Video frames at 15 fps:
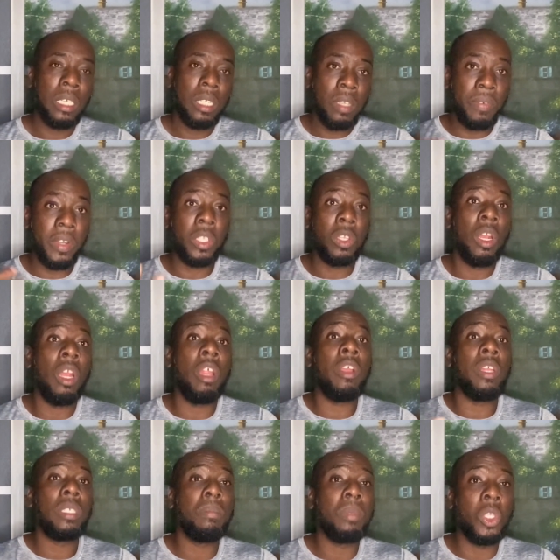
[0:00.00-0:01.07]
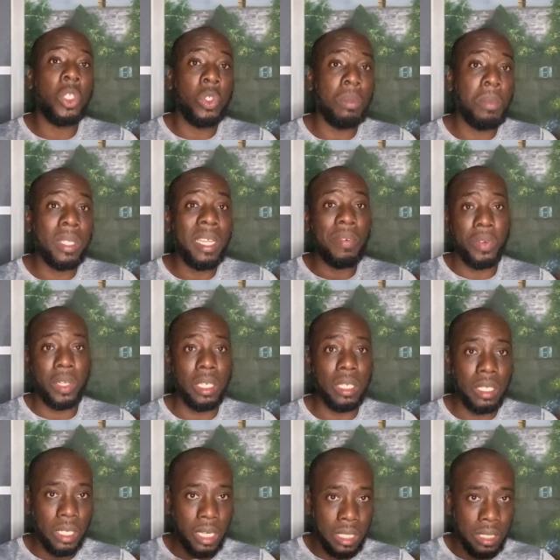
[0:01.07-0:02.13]
If I to learn something new about Africa,
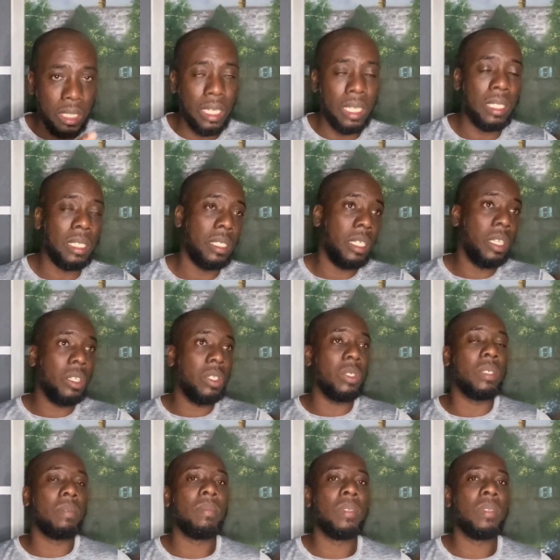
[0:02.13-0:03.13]
let's say that. So you don't know.